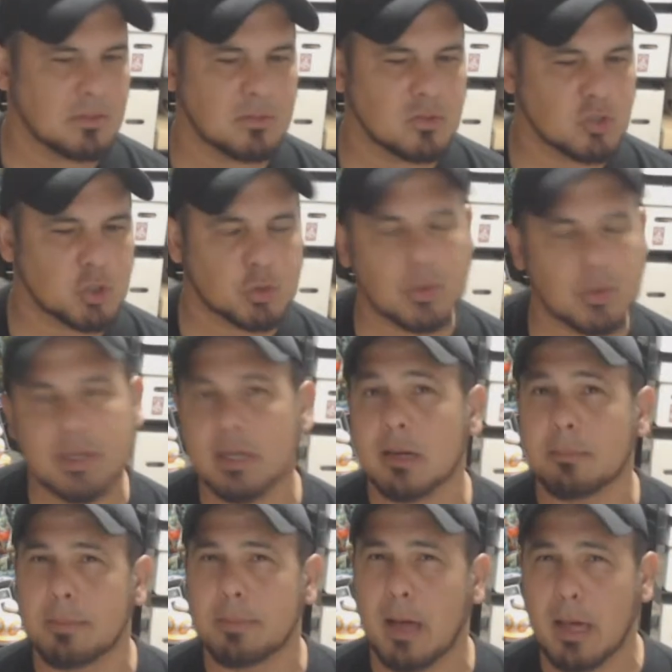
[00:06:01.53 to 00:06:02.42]
straight
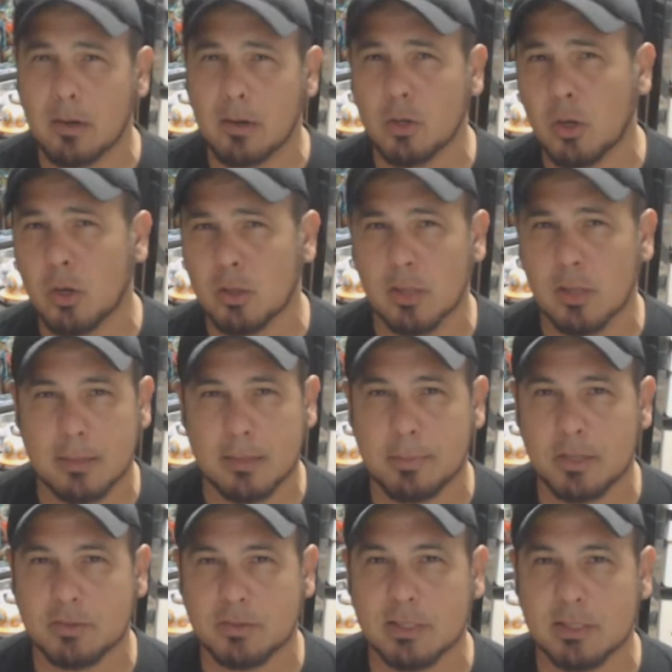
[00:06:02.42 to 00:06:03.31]
up, I don't know a lot
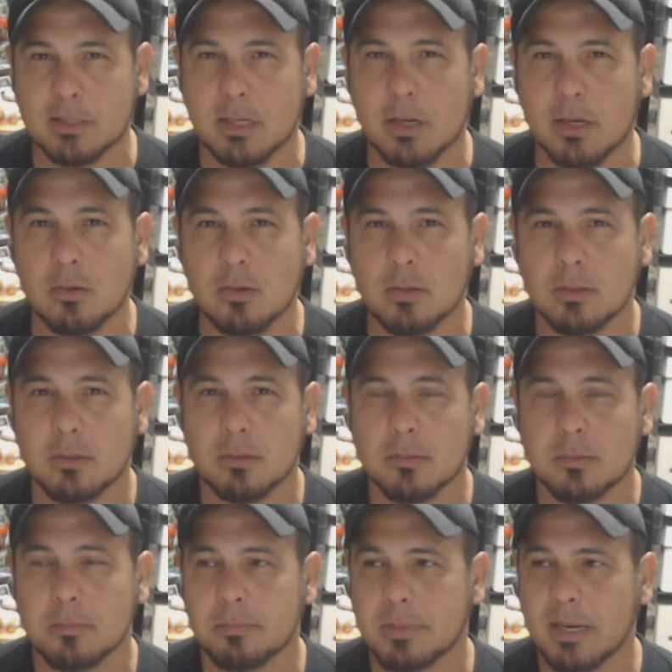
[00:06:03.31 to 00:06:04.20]
about Ditko,
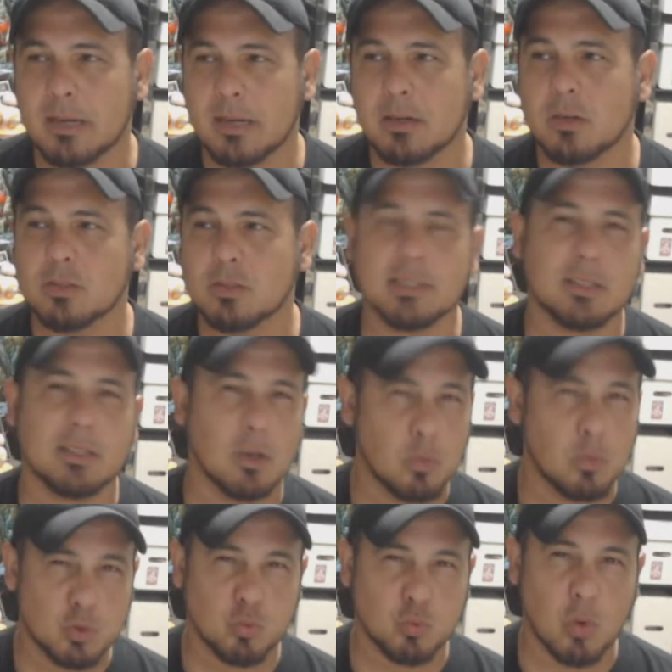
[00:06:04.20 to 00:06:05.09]
but I know
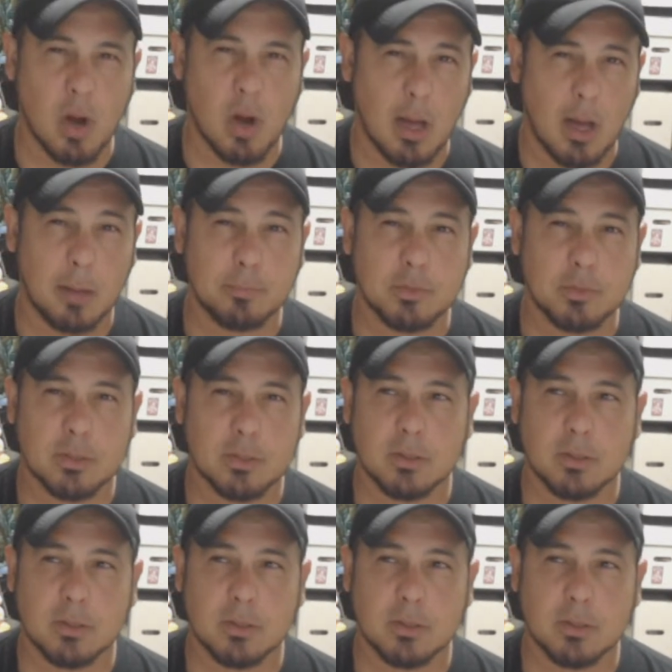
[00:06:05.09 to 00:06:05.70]
Ditko was robbed.